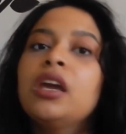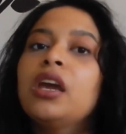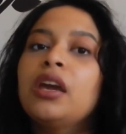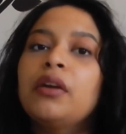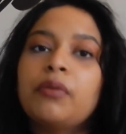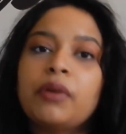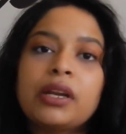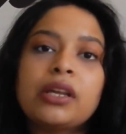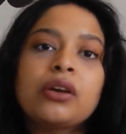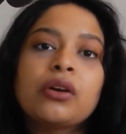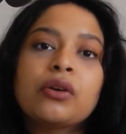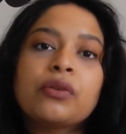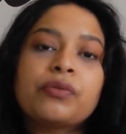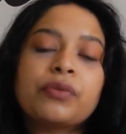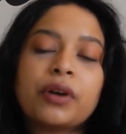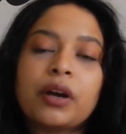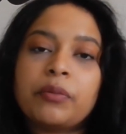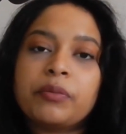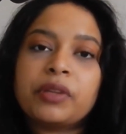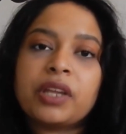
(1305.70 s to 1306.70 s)
a video
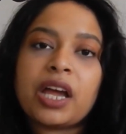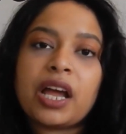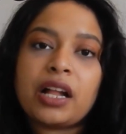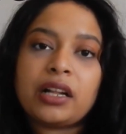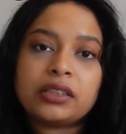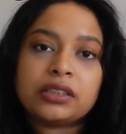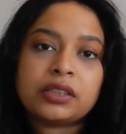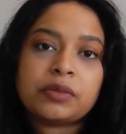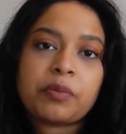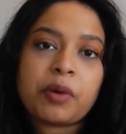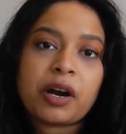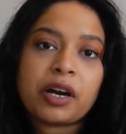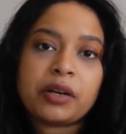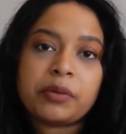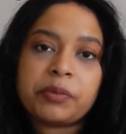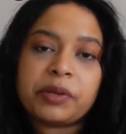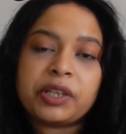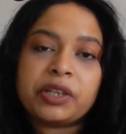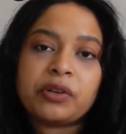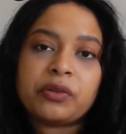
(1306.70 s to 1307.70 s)
from the health
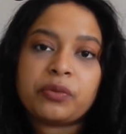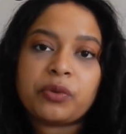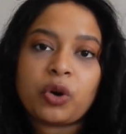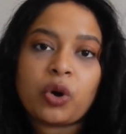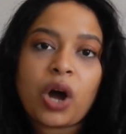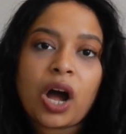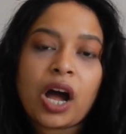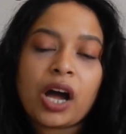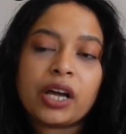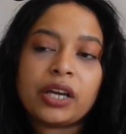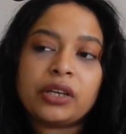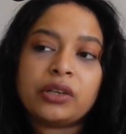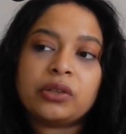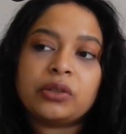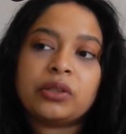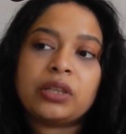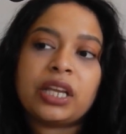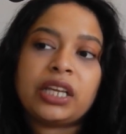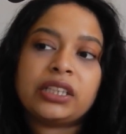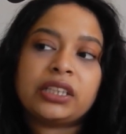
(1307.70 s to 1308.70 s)
department of
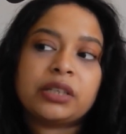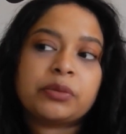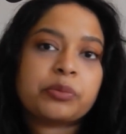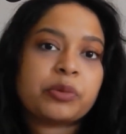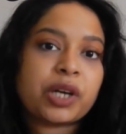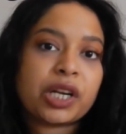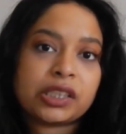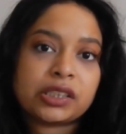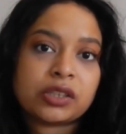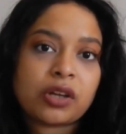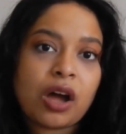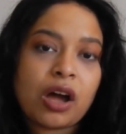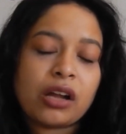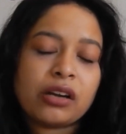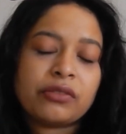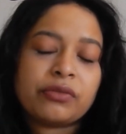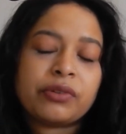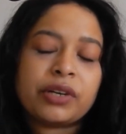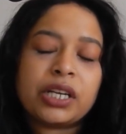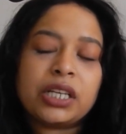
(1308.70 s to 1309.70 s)
Ohio, like the press
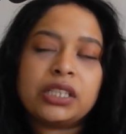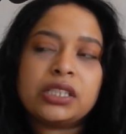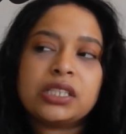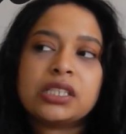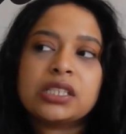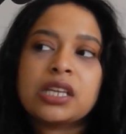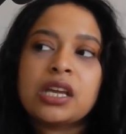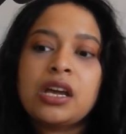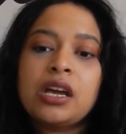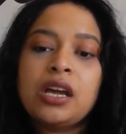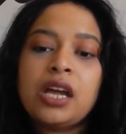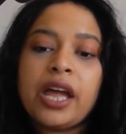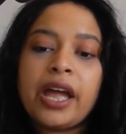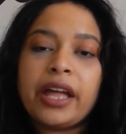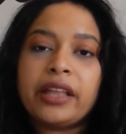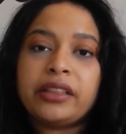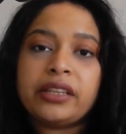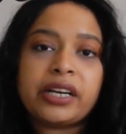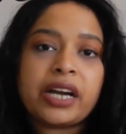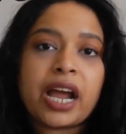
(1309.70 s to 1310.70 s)
conference,
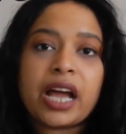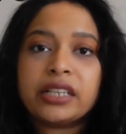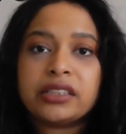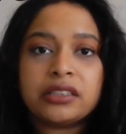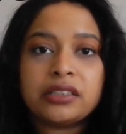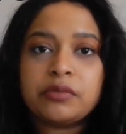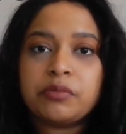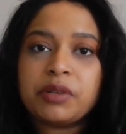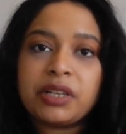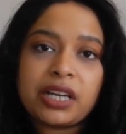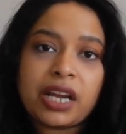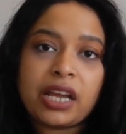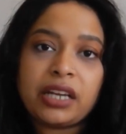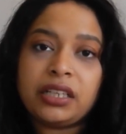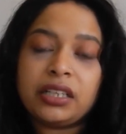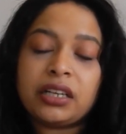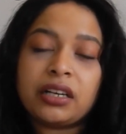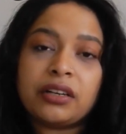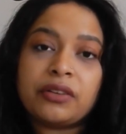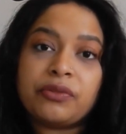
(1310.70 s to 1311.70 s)
and there hasn't been
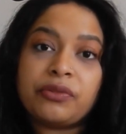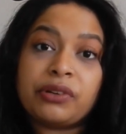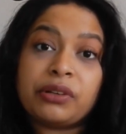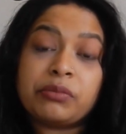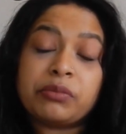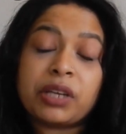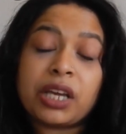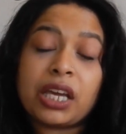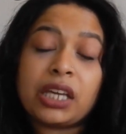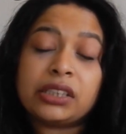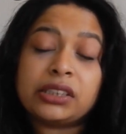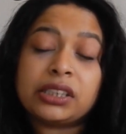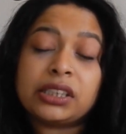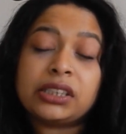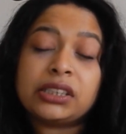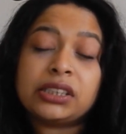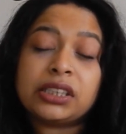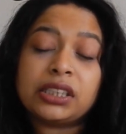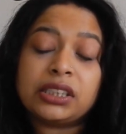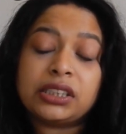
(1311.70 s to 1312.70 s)
any confirmed
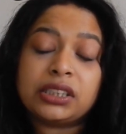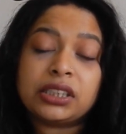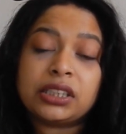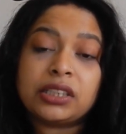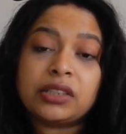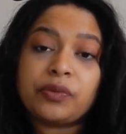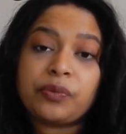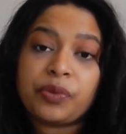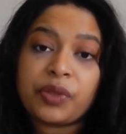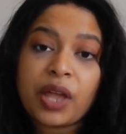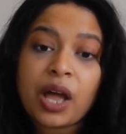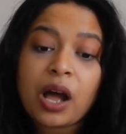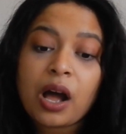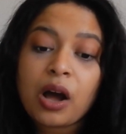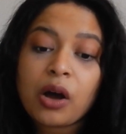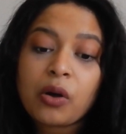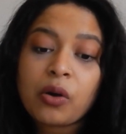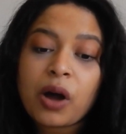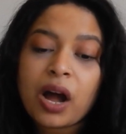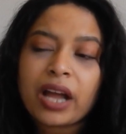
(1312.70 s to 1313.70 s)
cases until
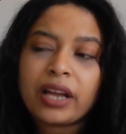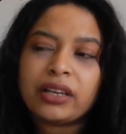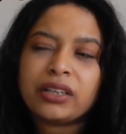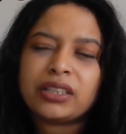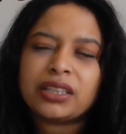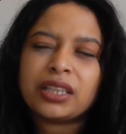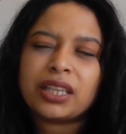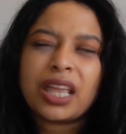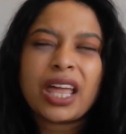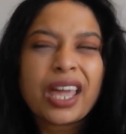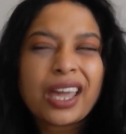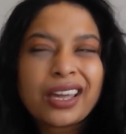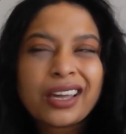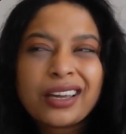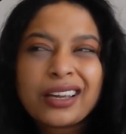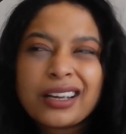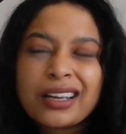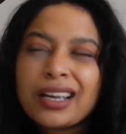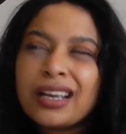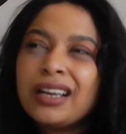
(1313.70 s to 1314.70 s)
now. I
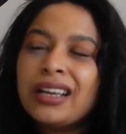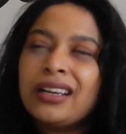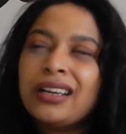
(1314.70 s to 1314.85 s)
think